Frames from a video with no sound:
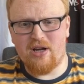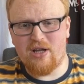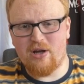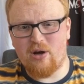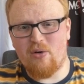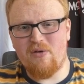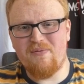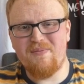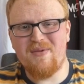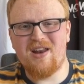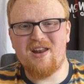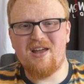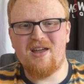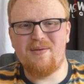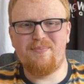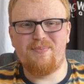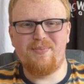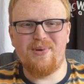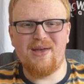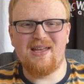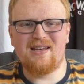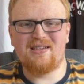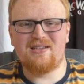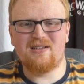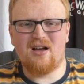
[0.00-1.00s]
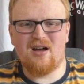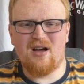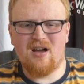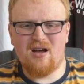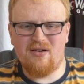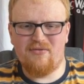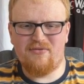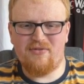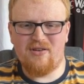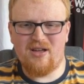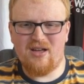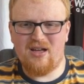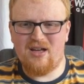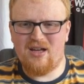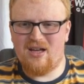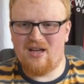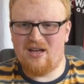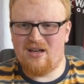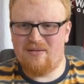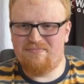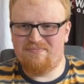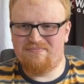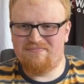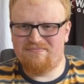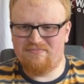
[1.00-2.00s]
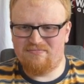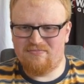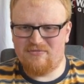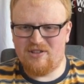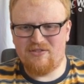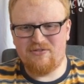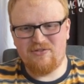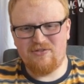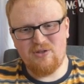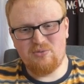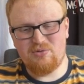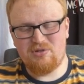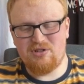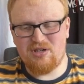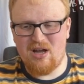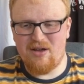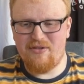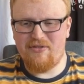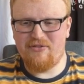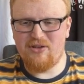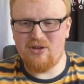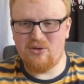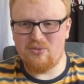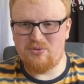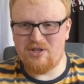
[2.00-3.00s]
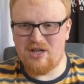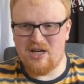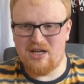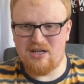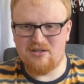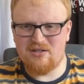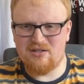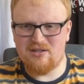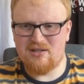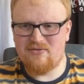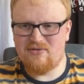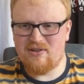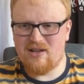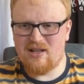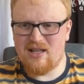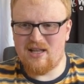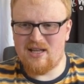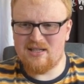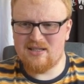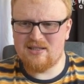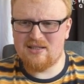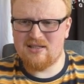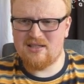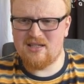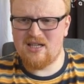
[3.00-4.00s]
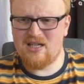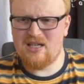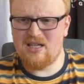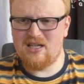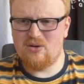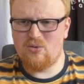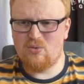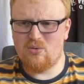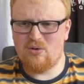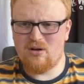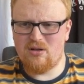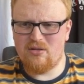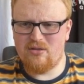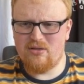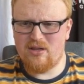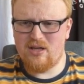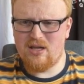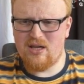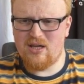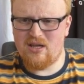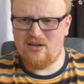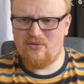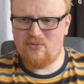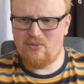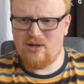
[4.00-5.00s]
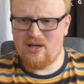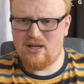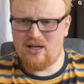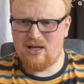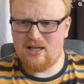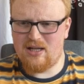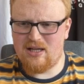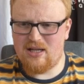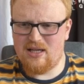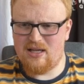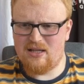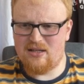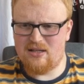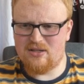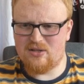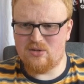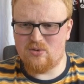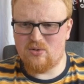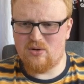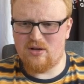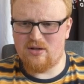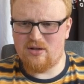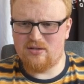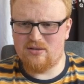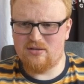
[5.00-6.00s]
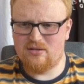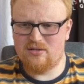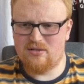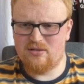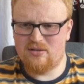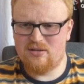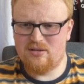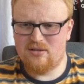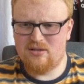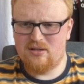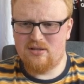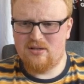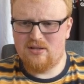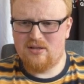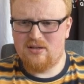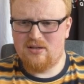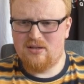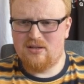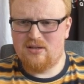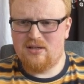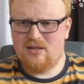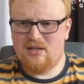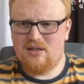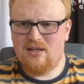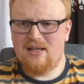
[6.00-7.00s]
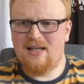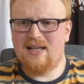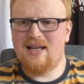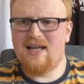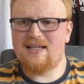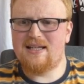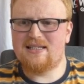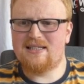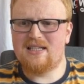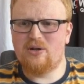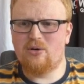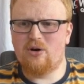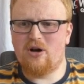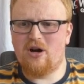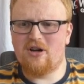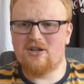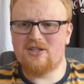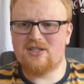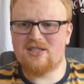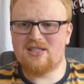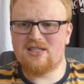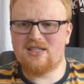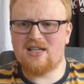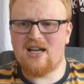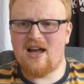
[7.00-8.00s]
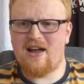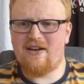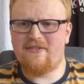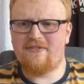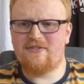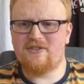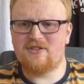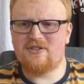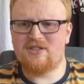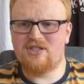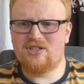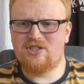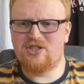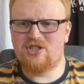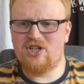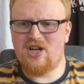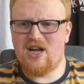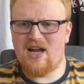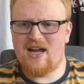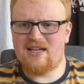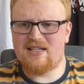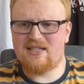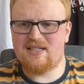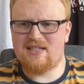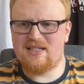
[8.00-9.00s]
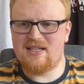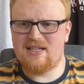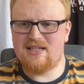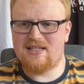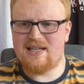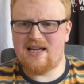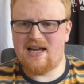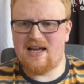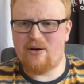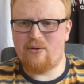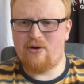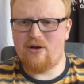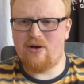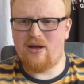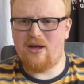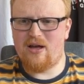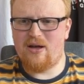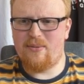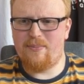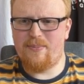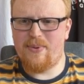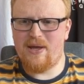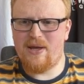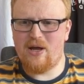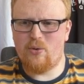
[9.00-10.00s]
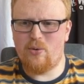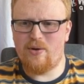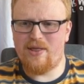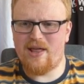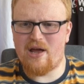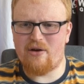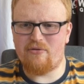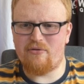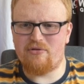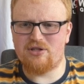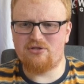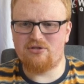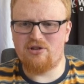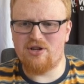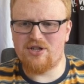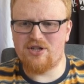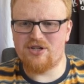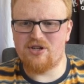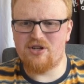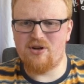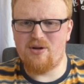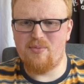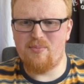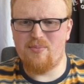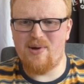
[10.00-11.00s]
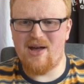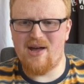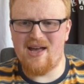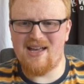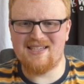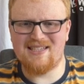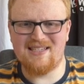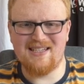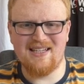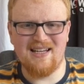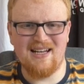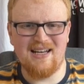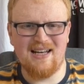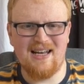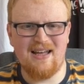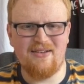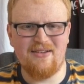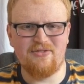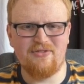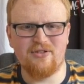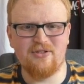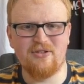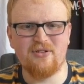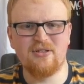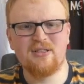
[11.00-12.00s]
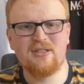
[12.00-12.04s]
got. We made a bit of a few changes. In fact, let's see what if we clear the squad. Let's see what our staff suggest is our pick without restriction best 11.